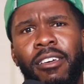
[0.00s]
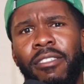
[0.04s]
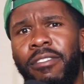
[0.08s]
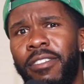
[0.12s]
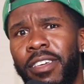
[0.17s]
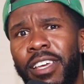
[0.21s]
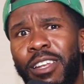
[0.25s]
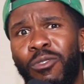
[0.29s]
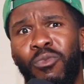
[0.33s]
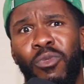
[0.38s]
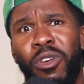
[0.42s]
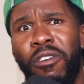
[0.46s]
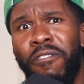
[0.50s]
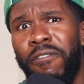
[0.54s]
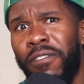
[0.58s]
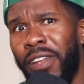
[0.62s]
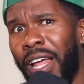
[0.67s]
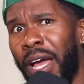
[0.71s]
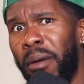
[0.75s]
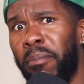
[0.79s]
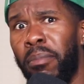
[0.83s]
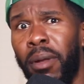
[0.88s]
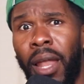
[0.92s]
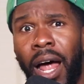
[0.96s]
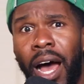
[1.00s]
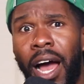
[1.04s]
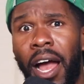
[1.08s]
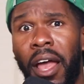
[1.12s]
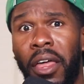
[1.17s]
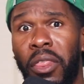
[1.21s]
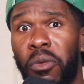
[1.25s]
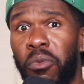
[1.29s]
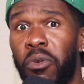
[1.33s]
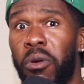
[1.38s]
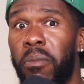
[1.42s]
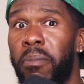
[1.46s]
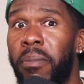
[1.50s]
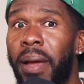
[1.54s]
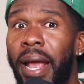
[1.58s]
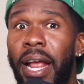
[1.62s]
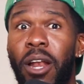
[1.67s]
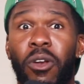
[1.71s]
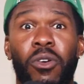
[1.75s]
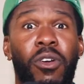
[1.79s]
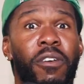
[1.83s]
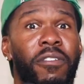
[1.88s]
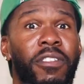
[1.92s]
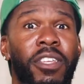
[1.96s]
Then we fly blind the
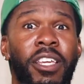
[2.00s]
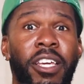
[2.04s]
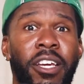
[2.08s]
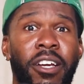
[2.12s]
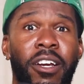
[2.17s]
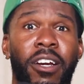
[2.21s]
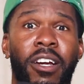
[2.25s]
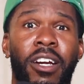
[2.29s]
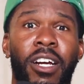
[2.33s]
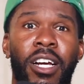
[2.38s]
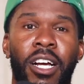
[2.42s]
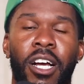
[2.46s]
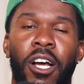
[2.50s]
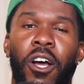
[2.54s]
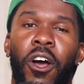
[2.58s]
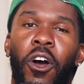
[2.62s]
remainder of the year,